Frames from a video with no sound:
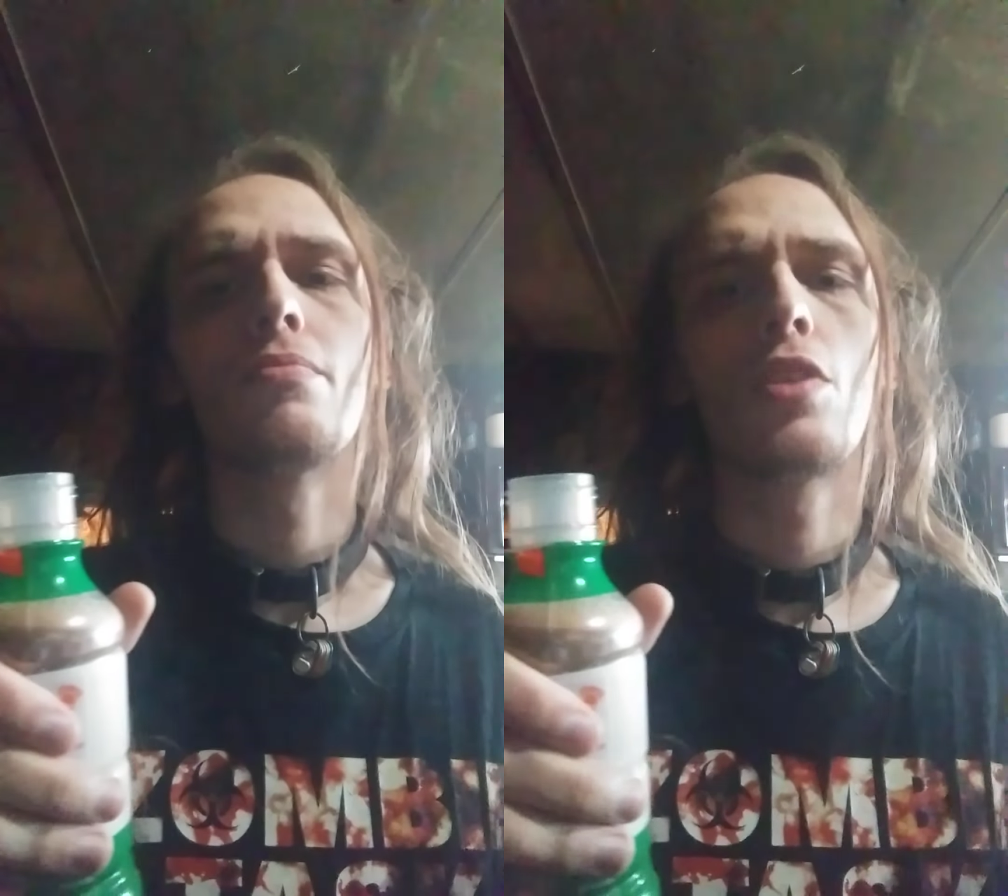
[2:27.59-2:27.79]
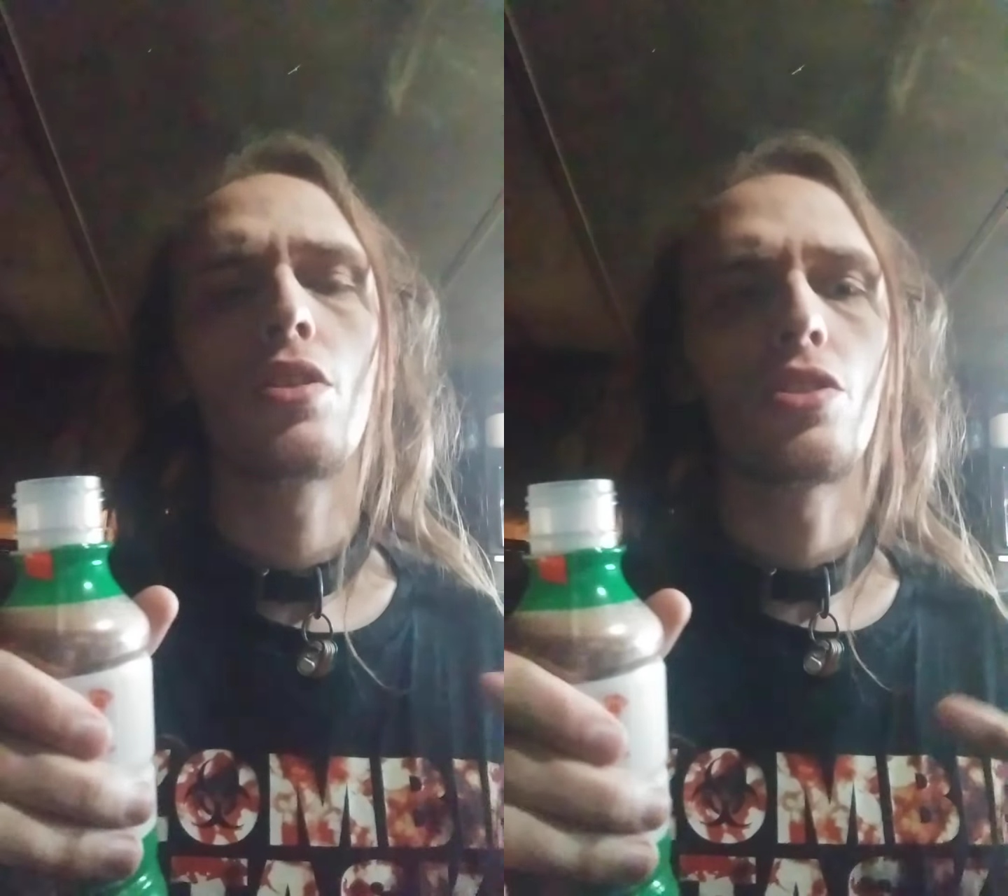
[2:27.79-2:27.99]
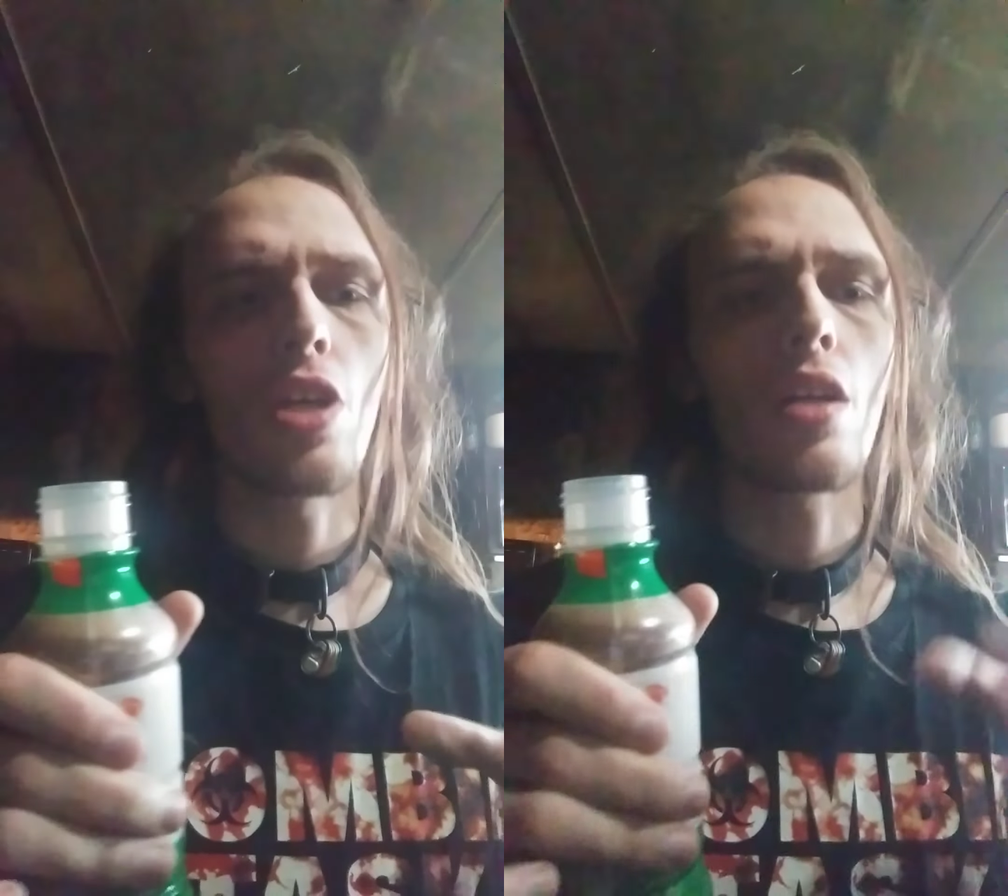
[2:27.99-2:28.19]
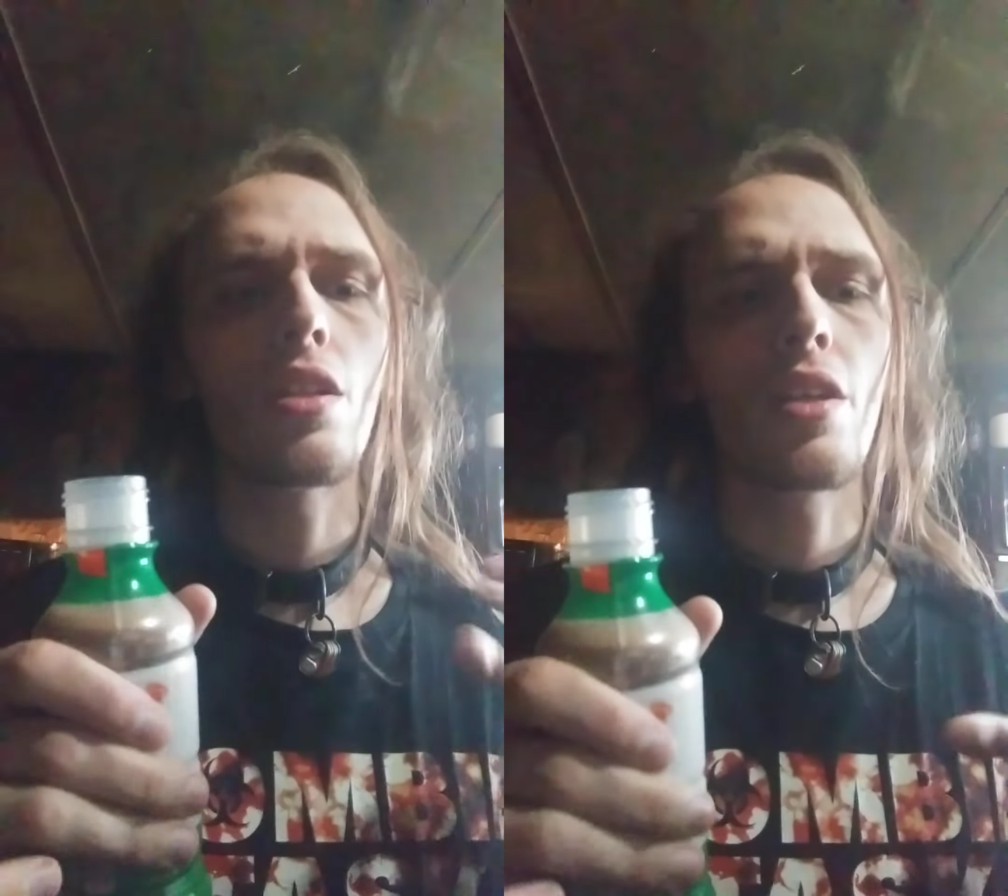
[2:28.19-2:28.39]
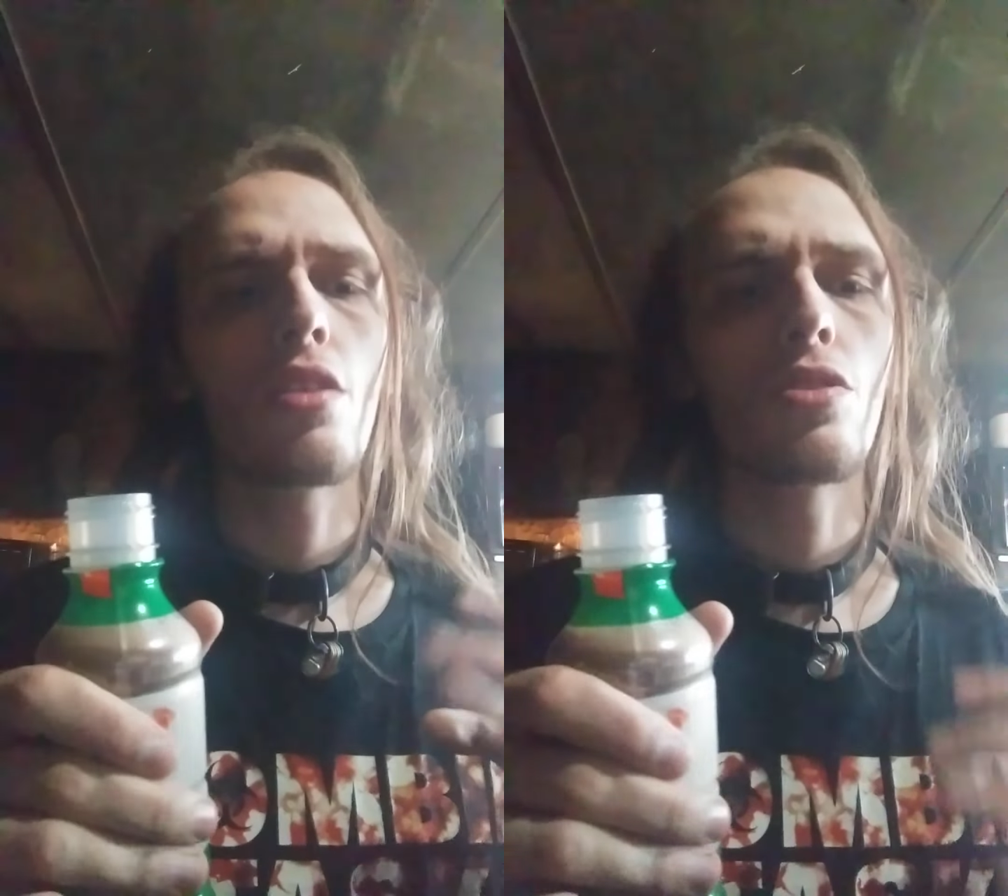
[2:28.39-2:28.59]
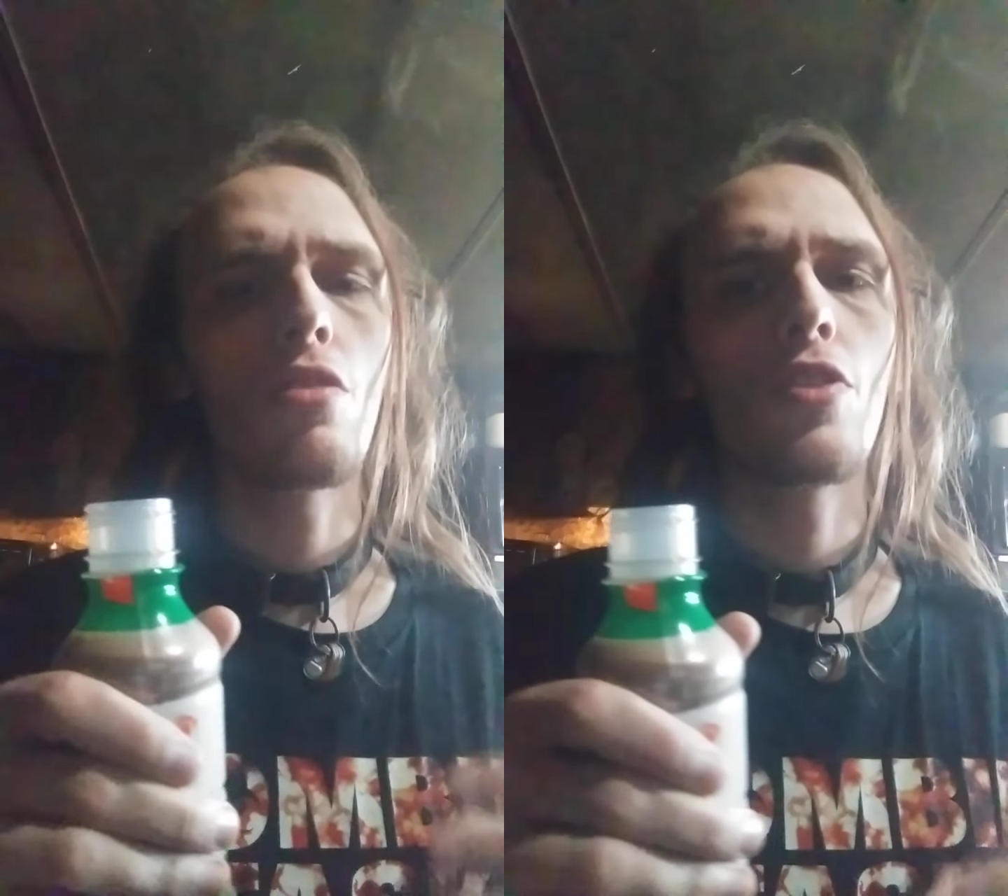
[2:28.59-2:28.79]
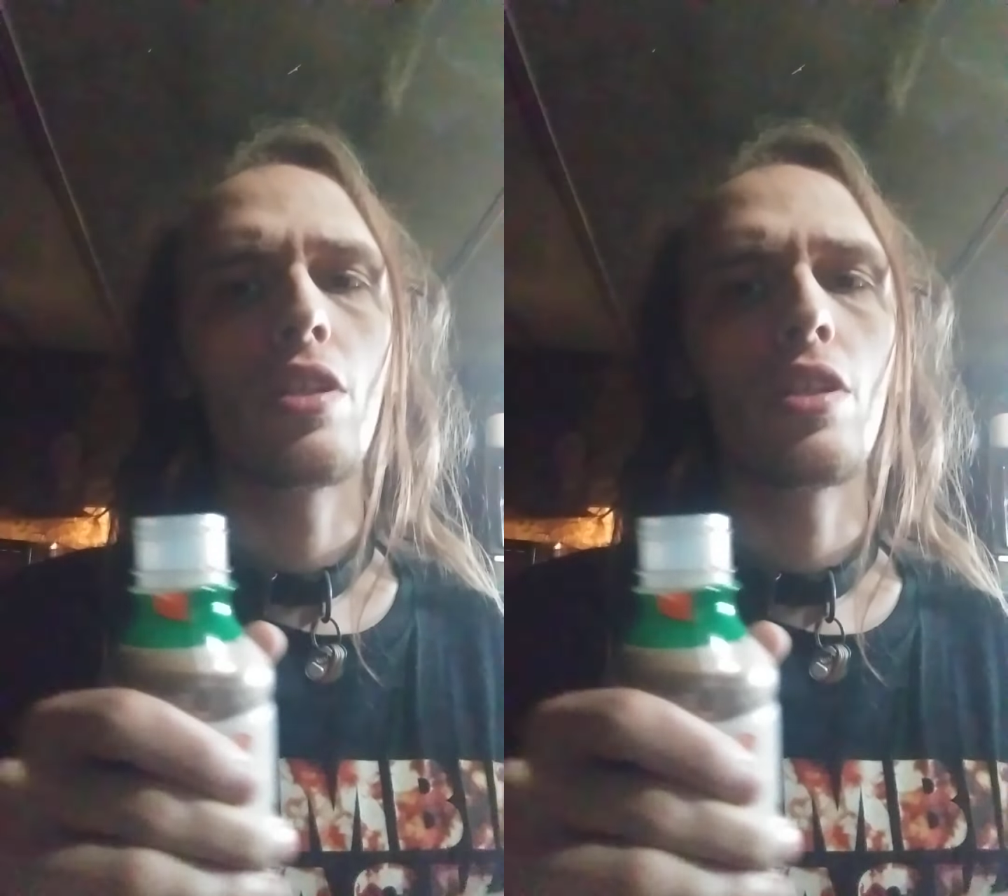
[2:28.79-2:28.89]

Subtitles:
or the chocolate that goes over,